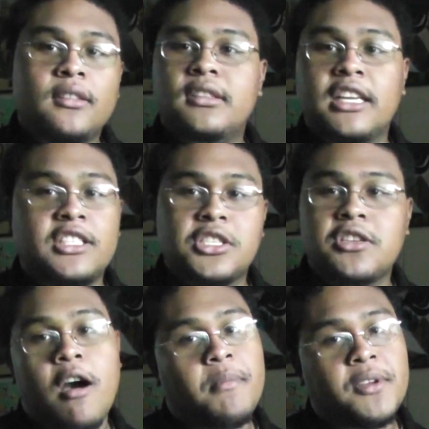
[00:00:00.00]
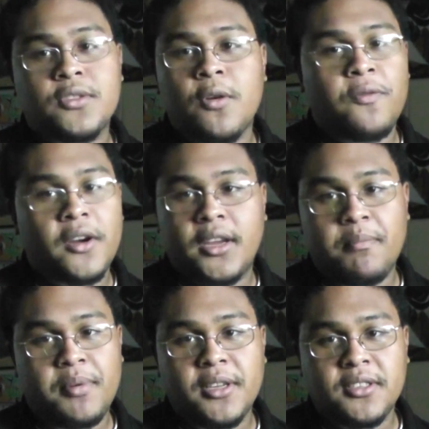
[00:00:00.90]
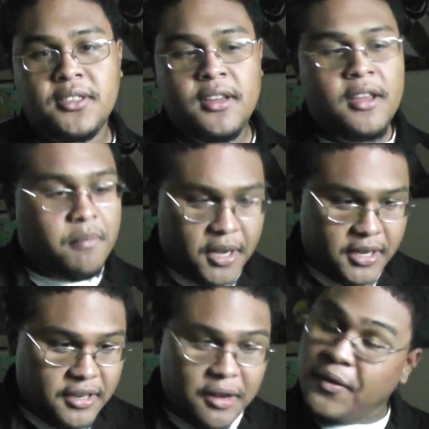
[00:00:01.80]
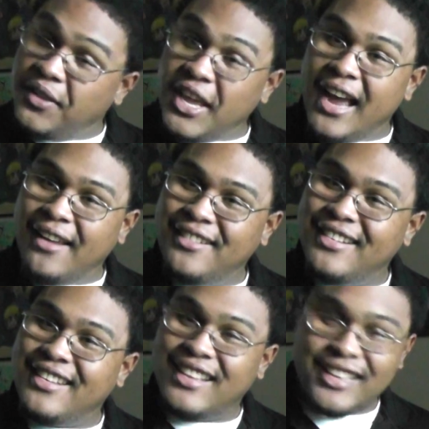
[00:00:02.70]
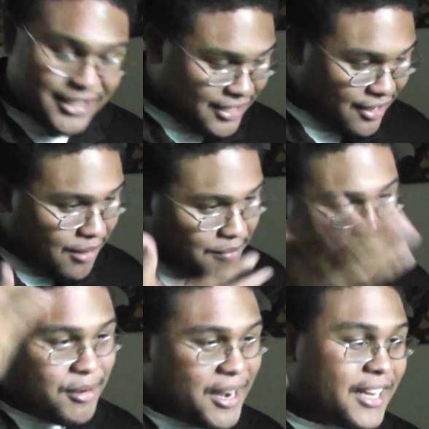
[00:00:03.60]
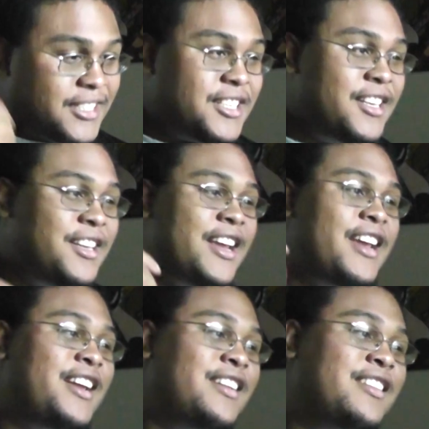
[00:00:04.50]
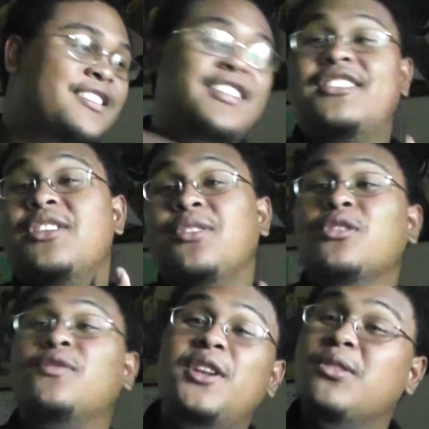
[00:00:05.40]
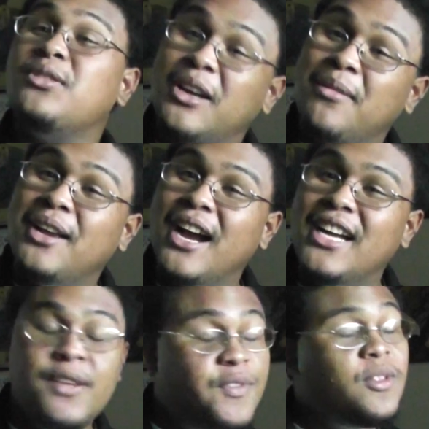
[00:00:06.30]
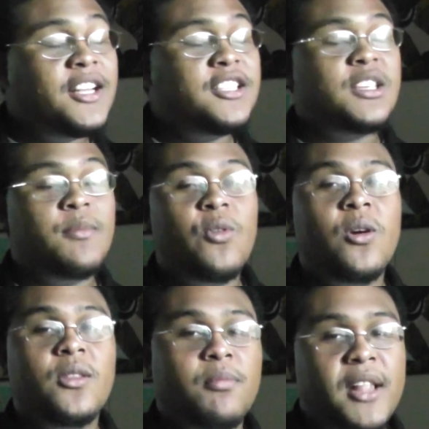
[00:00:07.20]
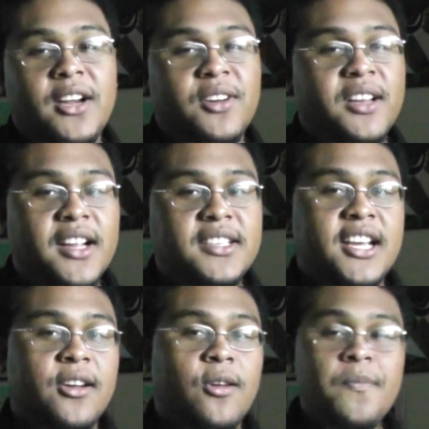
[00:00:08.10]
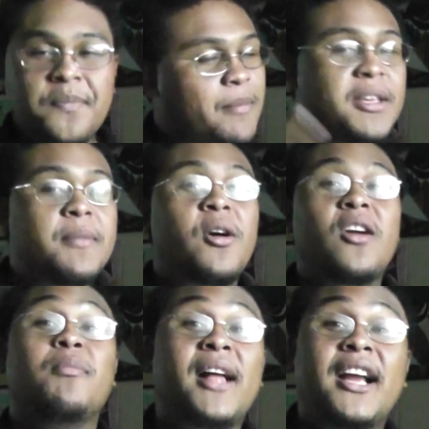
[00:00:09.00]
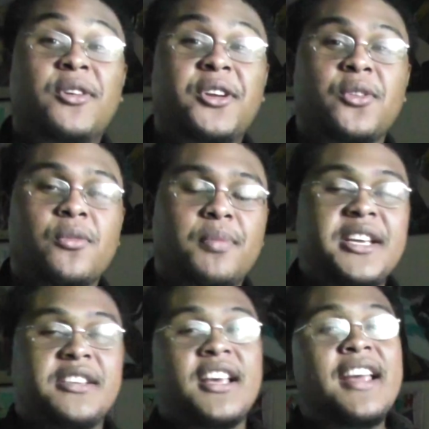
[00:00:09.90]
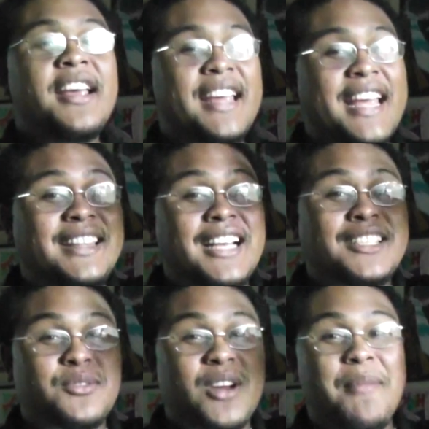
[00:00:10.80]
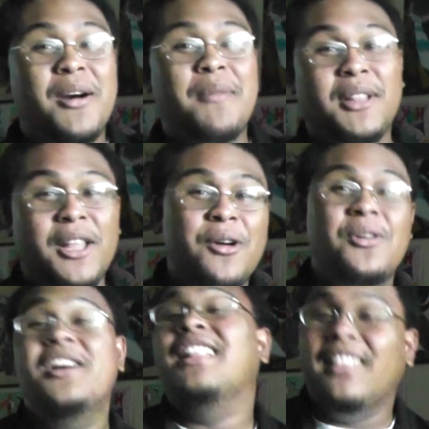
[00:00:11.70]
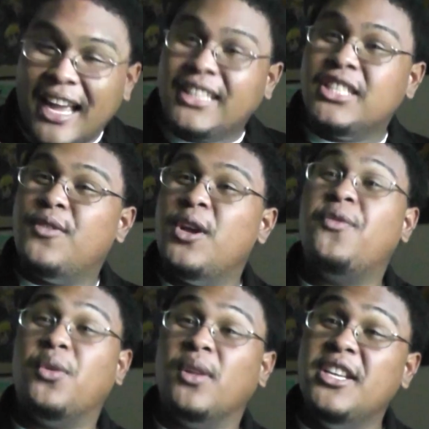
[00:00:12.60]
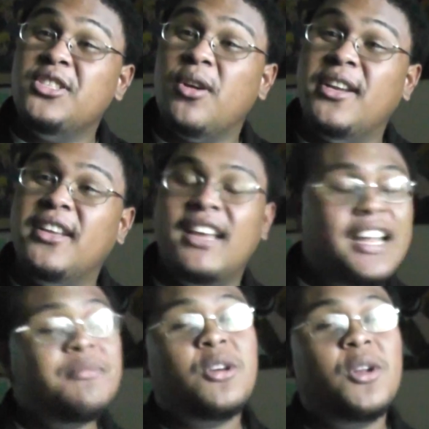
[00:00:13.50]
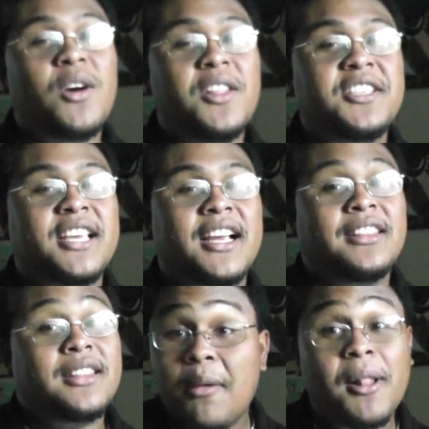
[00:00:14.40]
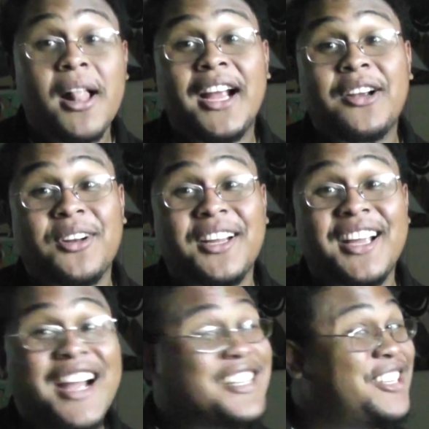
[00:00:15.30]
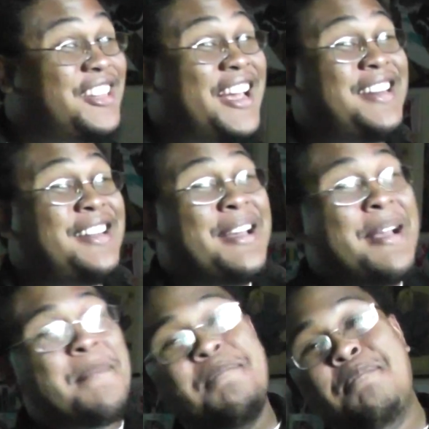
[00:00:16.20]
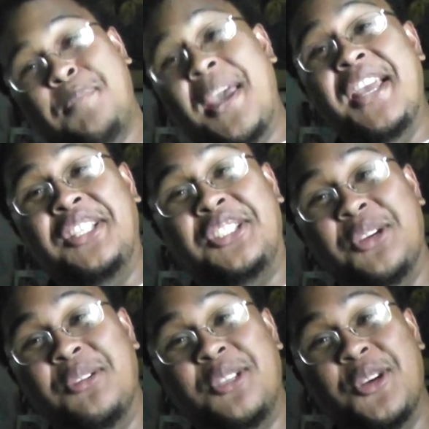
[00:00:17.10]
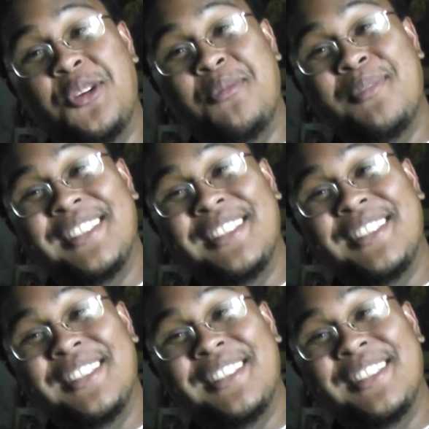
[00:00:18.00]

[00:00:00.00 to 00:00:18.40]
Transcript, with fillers: that just got me so fucking pissed. But enough of that. That's uh, my reaction, and until those videos come, guys, if you'd like to see more on the Black Critic Guy channel and be a part of the Black Critic crew, please hit that subscribe button below, like this video if you really enjoyed it, and I'm Tony Wilder the second, the Black Critic Guy. Till then, peace, YouTube.